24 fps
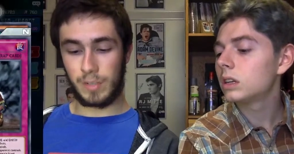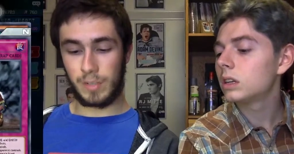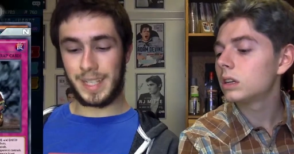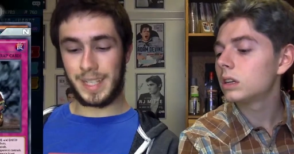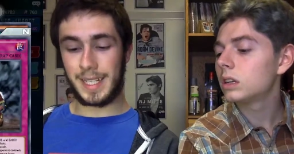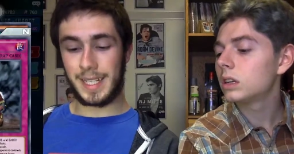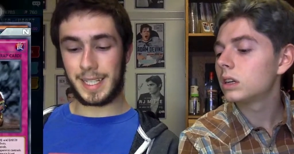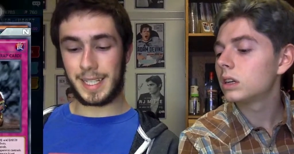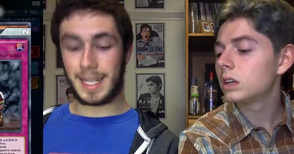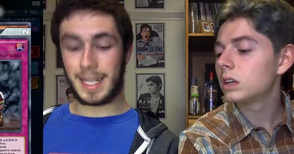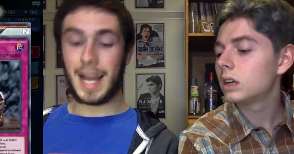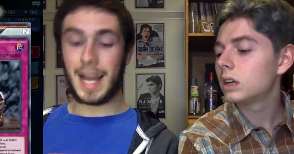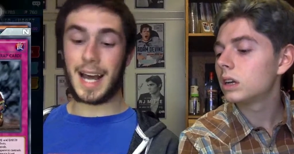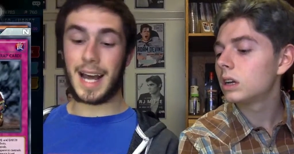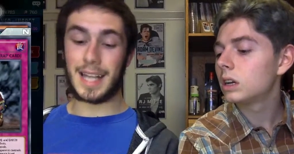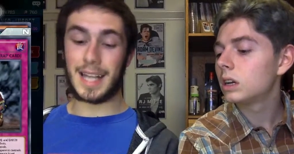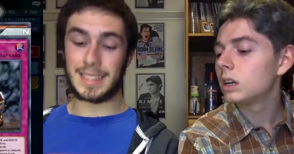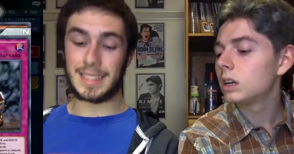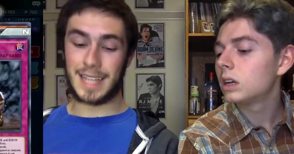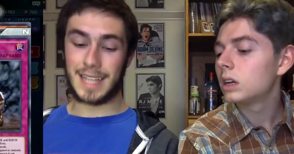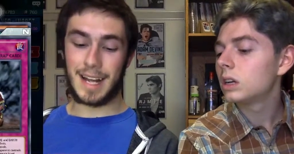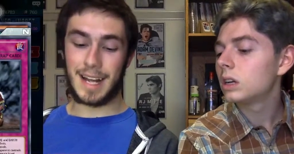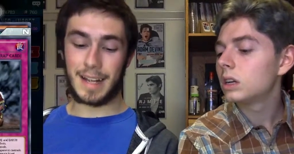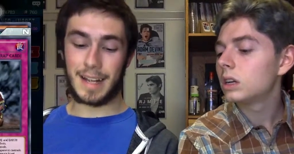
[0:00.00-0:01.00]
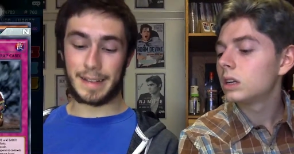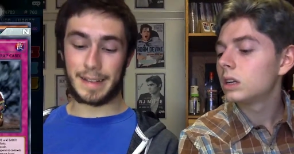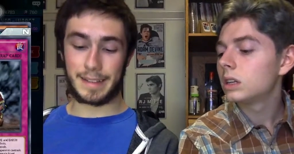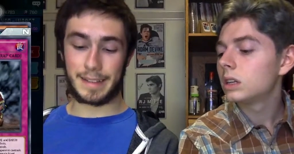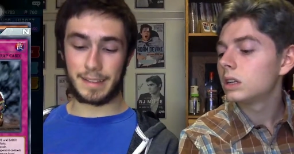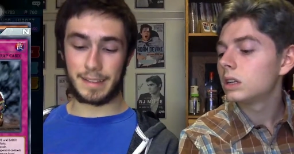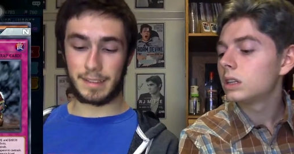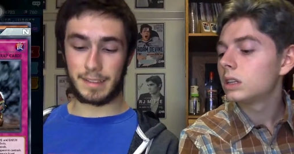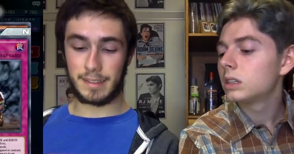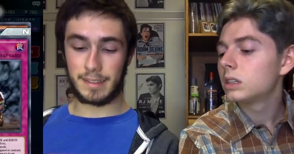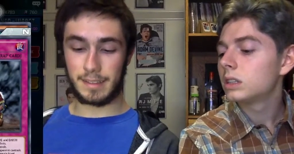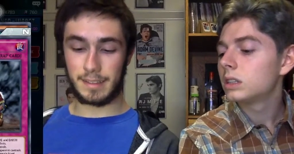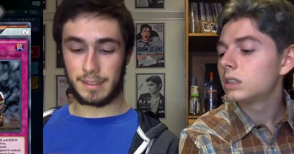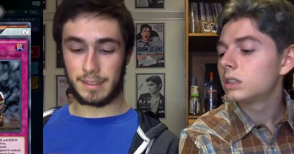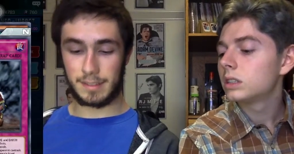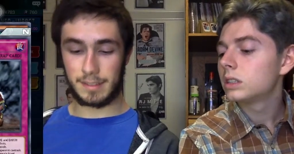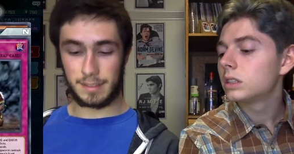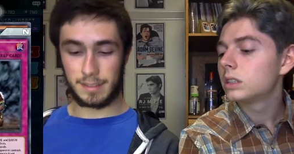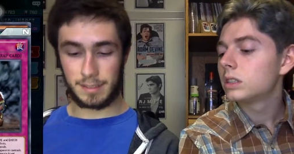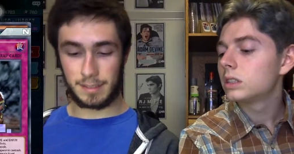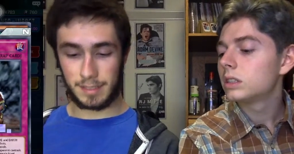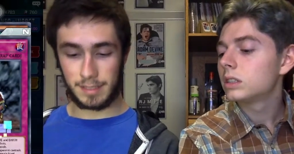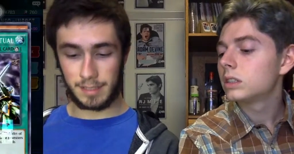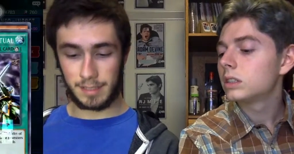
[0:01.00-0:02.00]
Speaker 1: Ren Kazan.
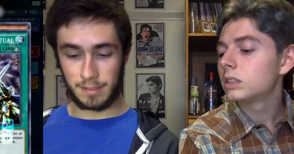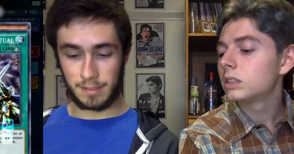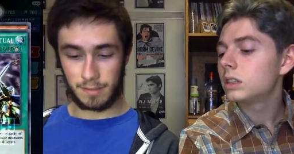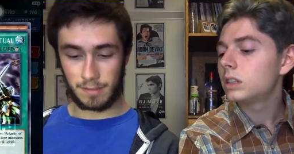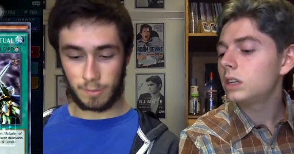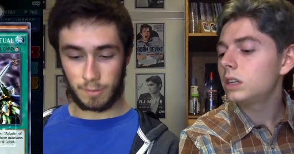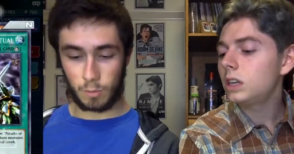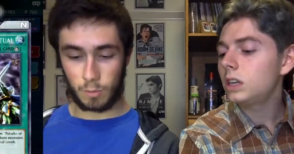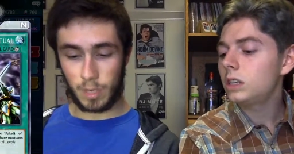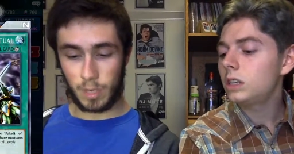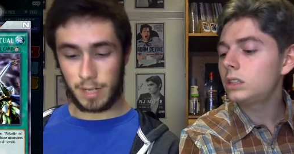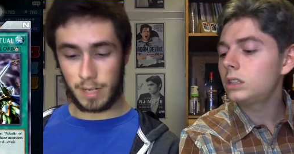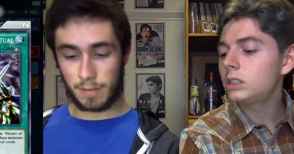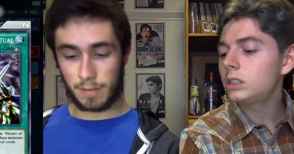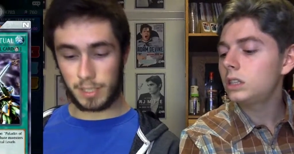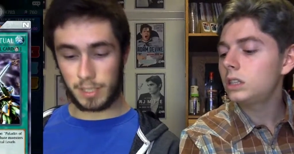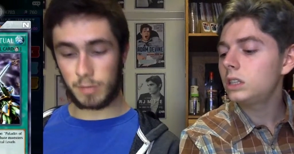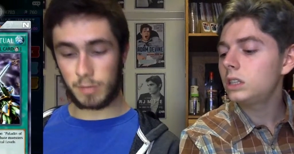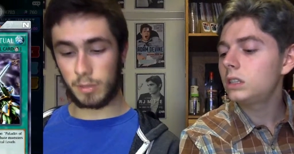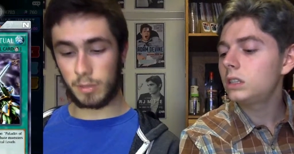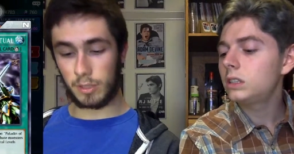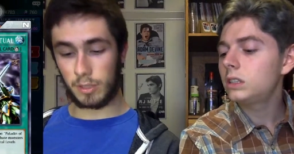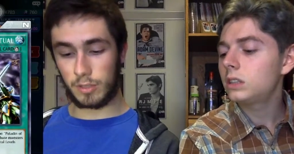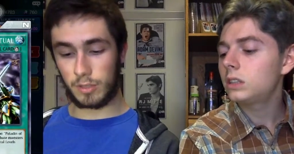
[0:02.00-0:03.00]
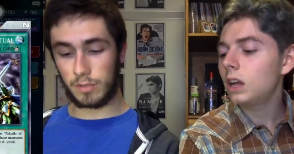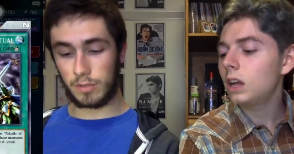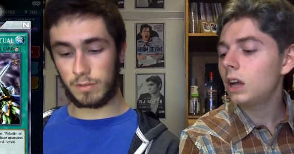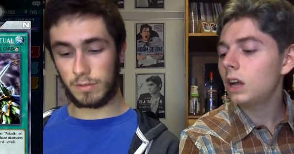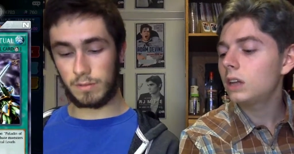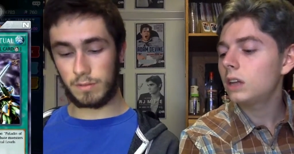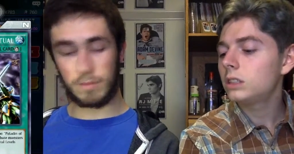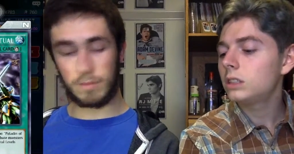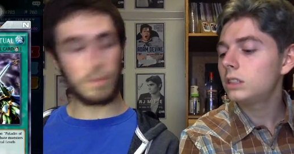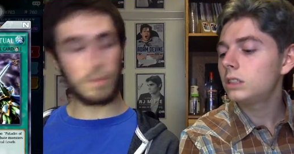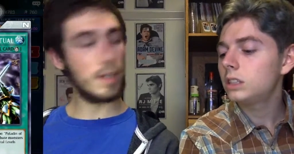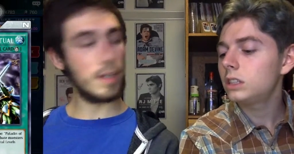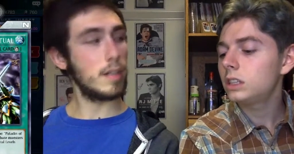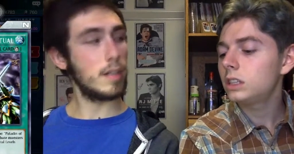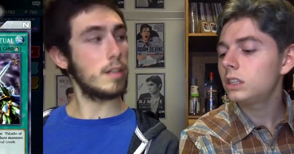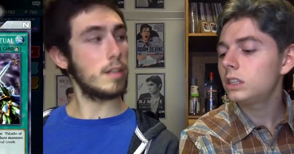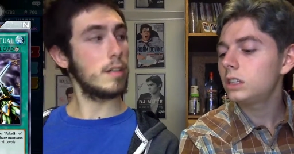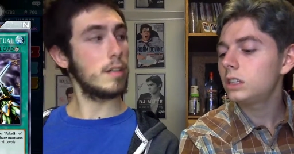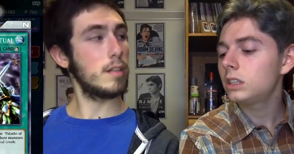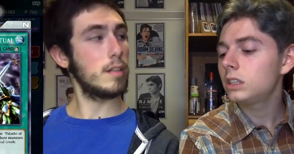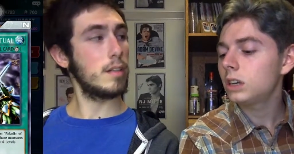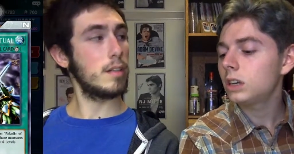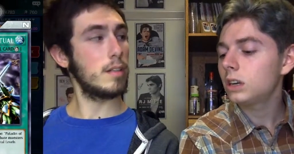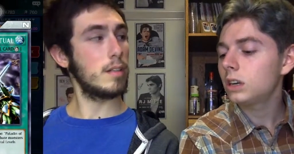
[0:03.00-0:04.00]
White Ritual. San,
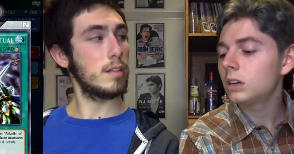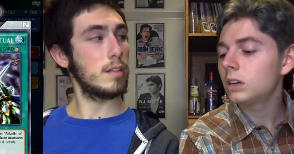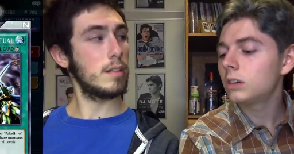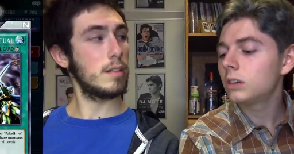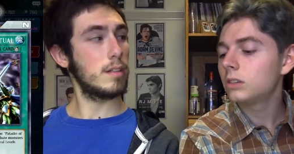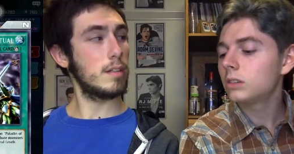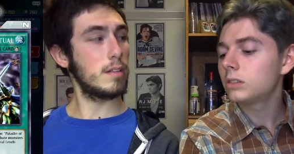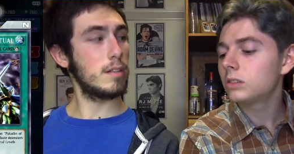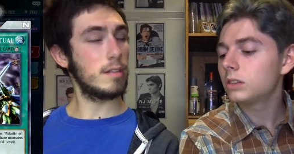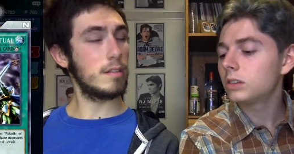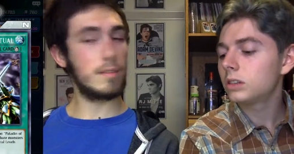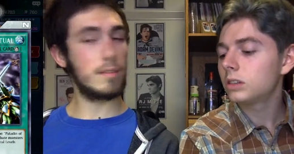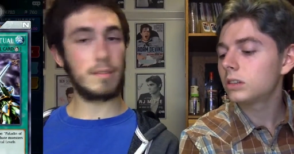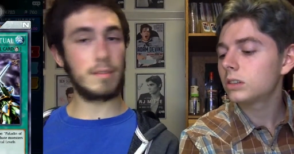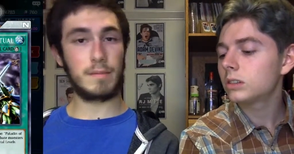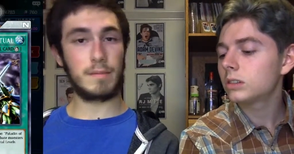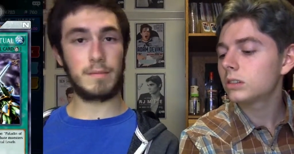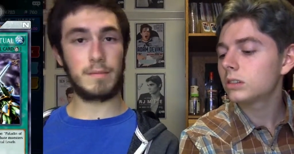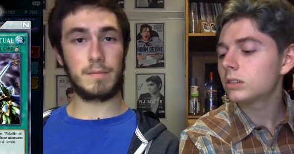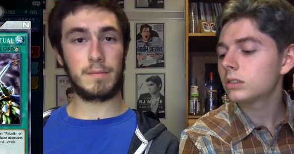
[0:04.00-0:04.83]
G,
Speaker 2: go, bro.